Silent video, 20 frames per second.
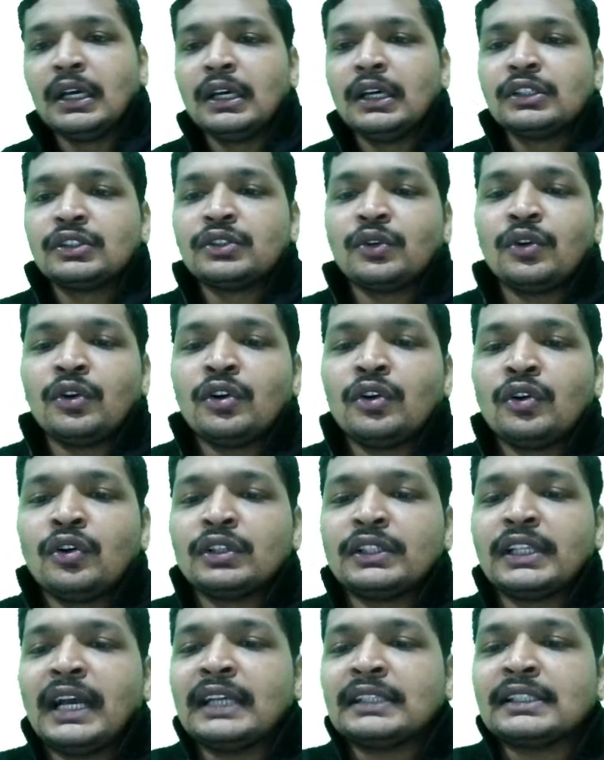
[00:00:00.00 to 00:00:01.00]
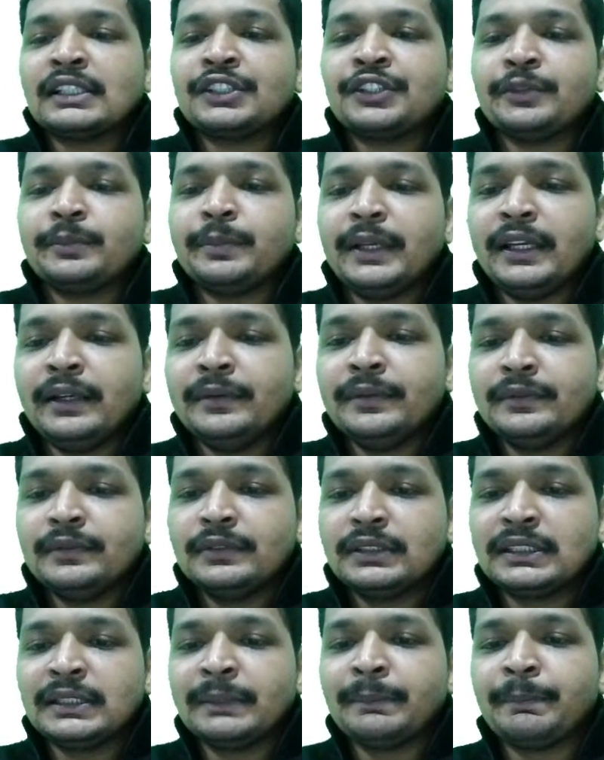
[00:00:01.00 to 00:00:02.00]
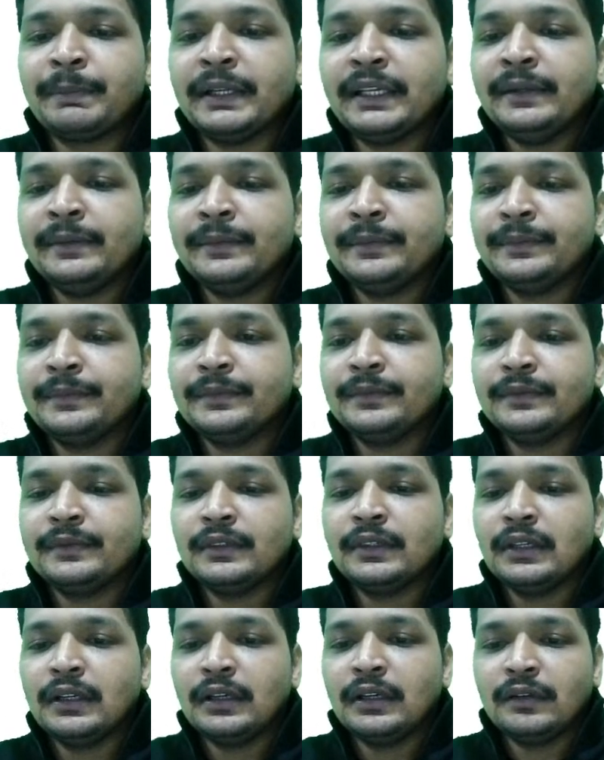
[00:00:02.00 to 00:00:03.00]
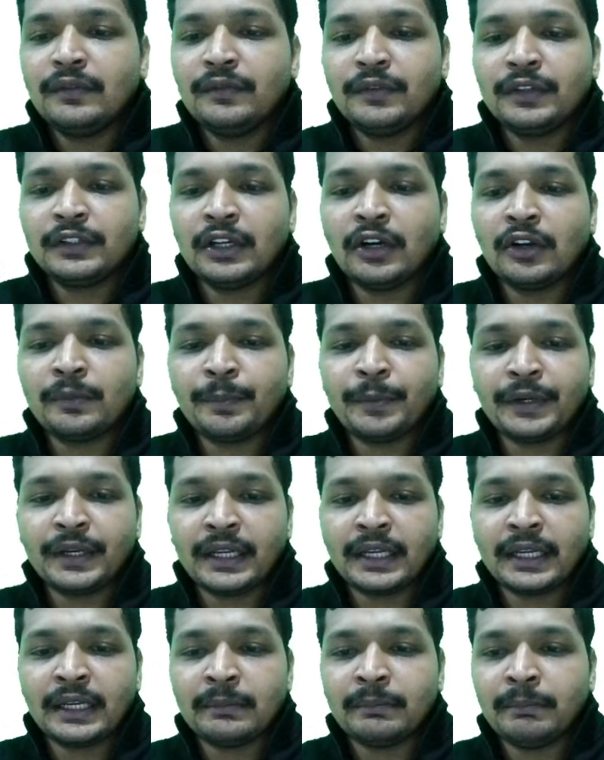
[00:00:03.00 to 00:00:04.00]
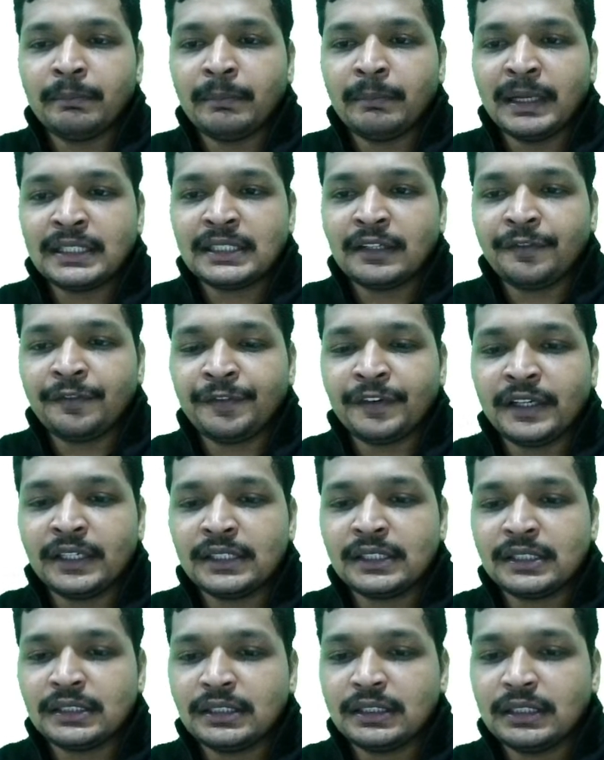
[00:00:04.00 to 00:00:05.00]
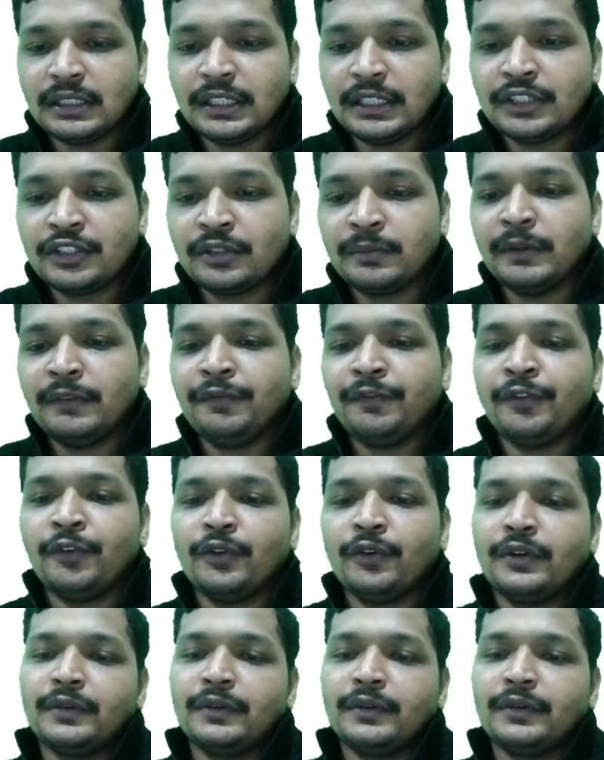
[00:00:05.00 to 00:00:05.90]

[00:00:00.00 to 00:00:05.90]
So the answer should be simply, without putting in much efforts, it should be 4.